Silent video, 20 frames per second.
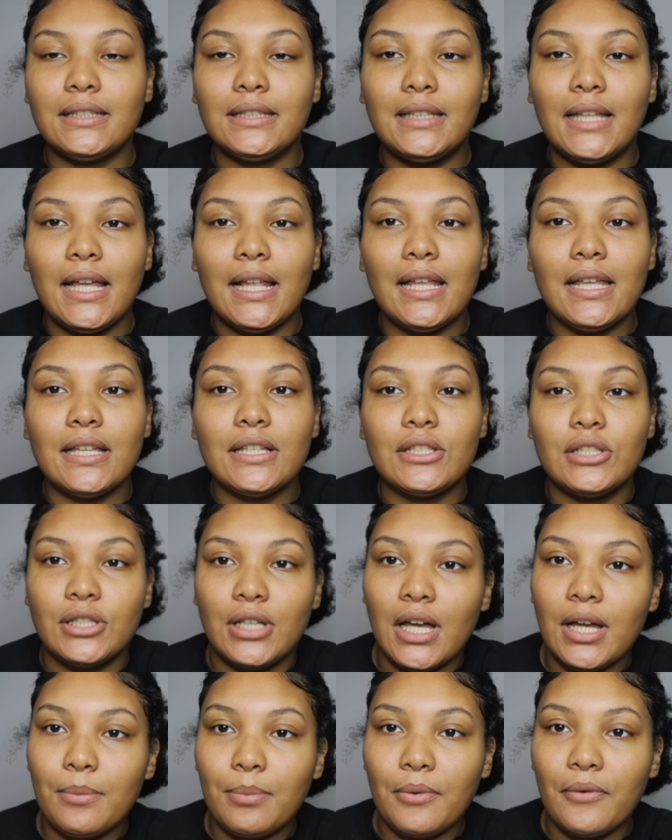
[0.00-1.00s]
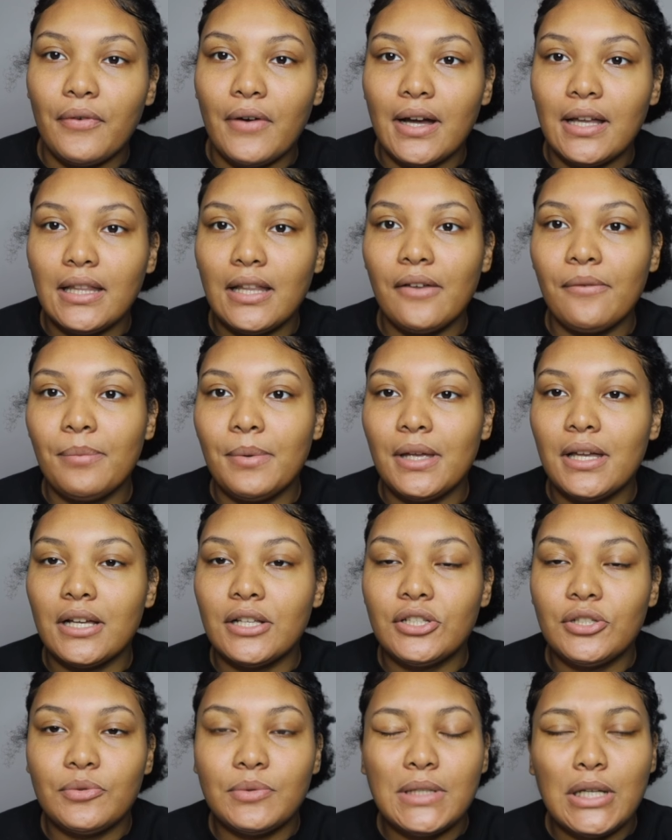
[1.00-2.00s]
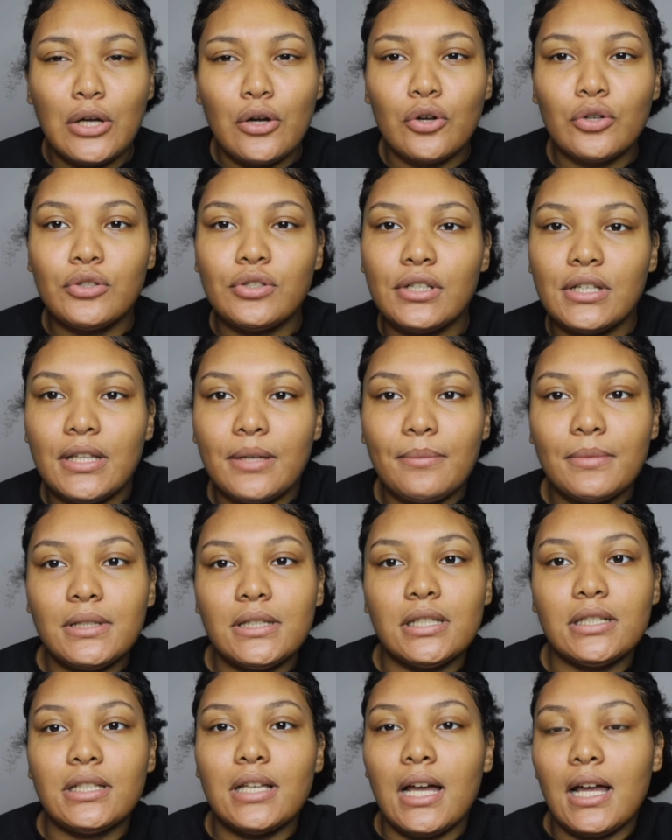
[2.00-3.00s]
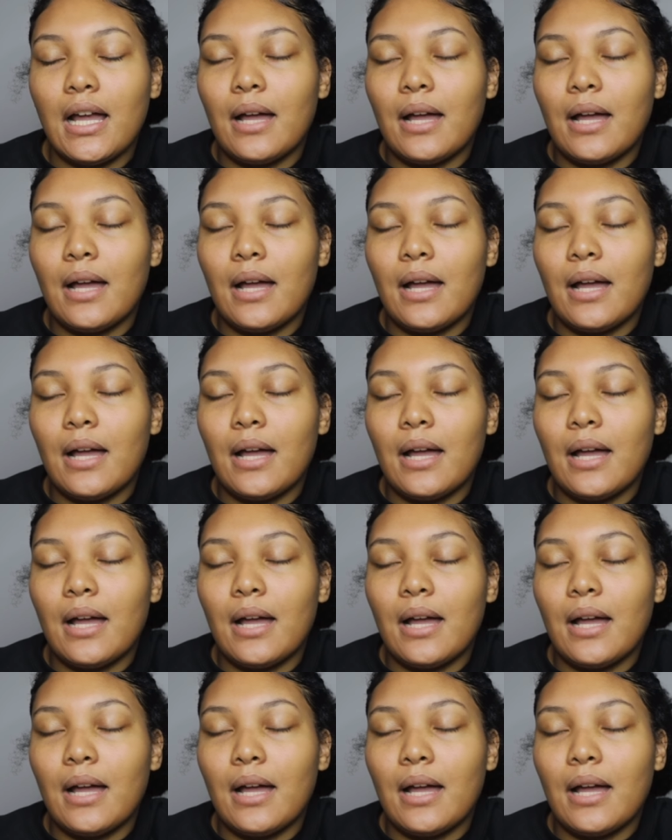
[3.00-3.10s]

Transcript: they didn't check before I left because she was like, oh, do you need me to check?